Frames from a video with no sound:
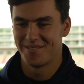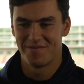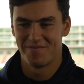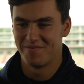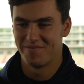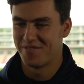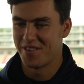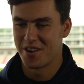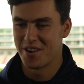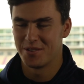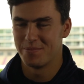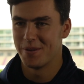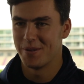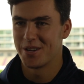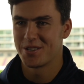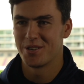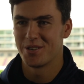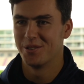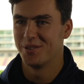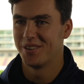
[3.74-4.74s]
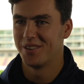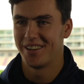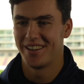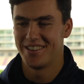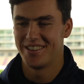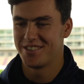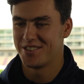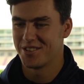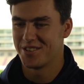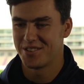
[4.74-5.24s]
Very special.
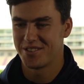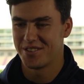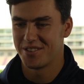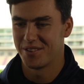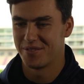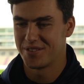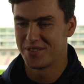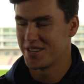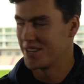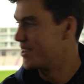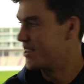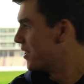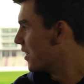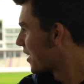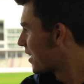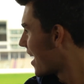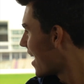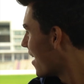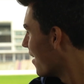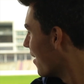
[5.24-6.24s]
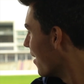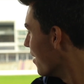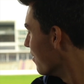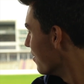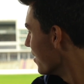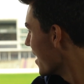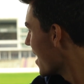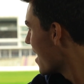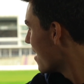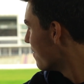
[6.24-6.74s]
It's just obviously you look out over
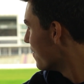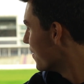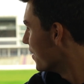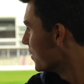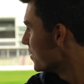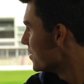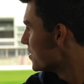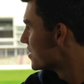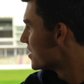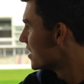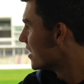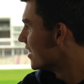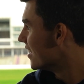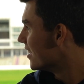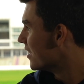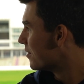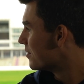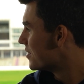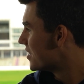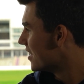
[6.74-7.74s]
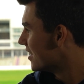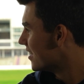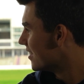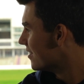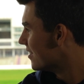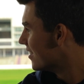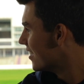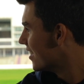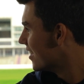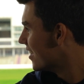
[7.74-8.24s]
the outfield and you see obviously
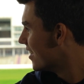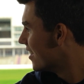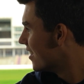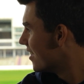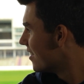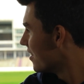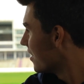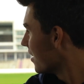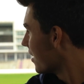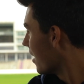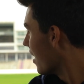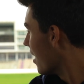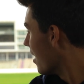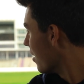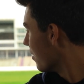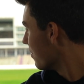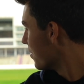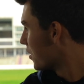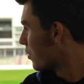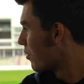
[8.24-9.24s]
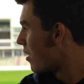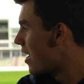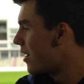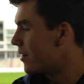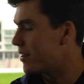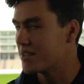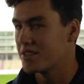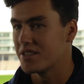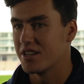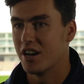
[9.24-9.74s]
the
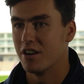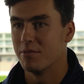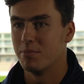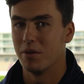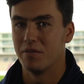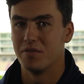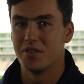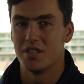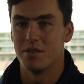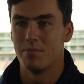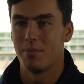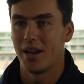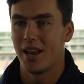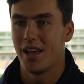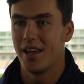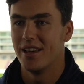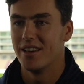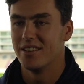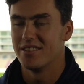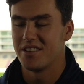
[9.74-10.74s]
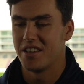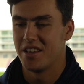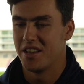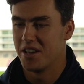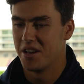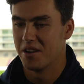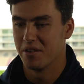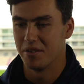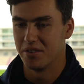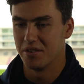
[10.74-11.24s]
ground itself, but obviously the players
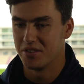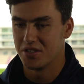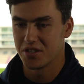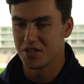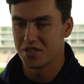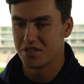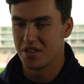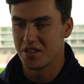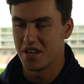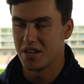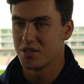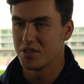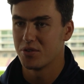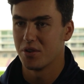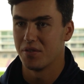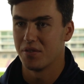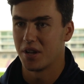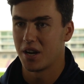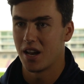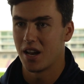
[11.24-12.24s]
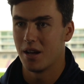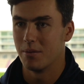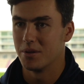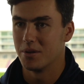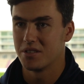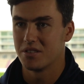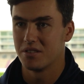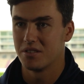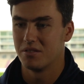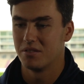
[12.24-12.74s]
here and just the history of the club.
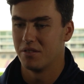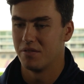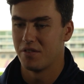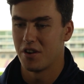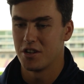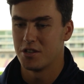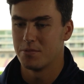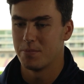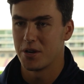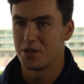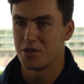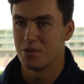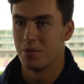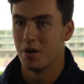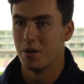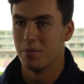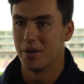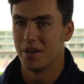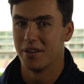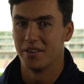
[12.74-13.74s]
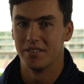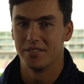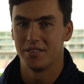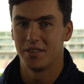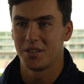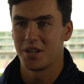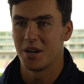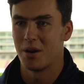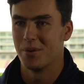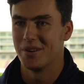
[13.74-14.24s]
It's a very special moment and
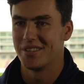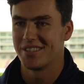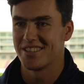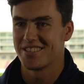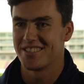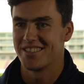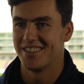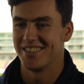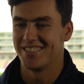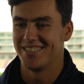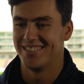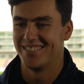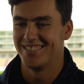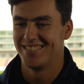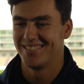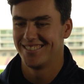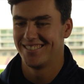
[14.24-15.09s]
I can't wait to get started.